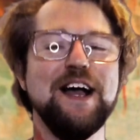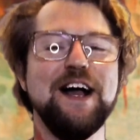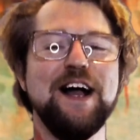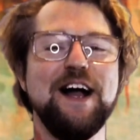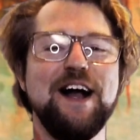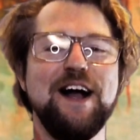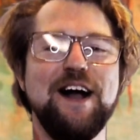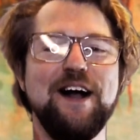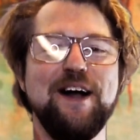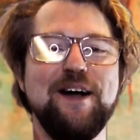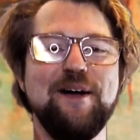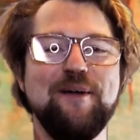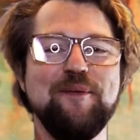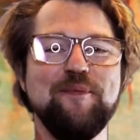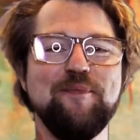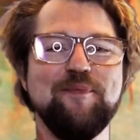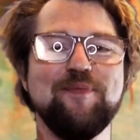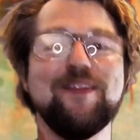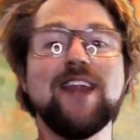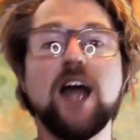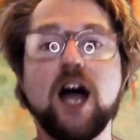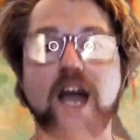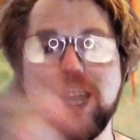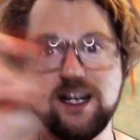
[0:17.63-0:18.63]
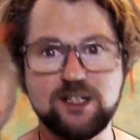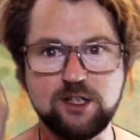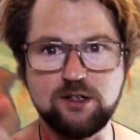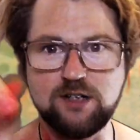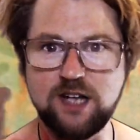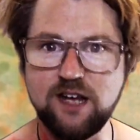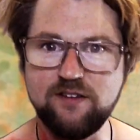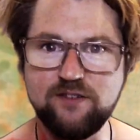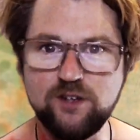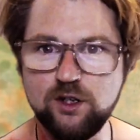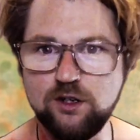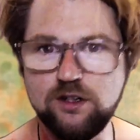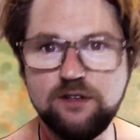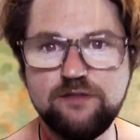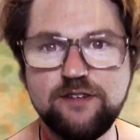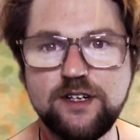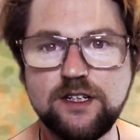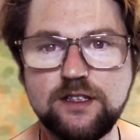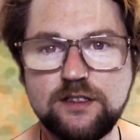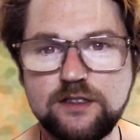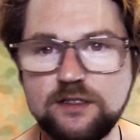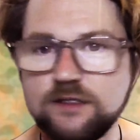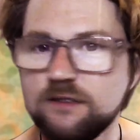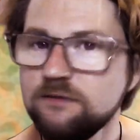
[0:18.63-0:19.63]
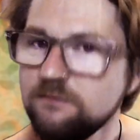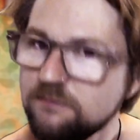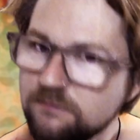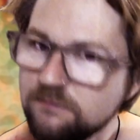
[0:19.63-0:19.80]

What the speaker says: I don't have an OnlyFans.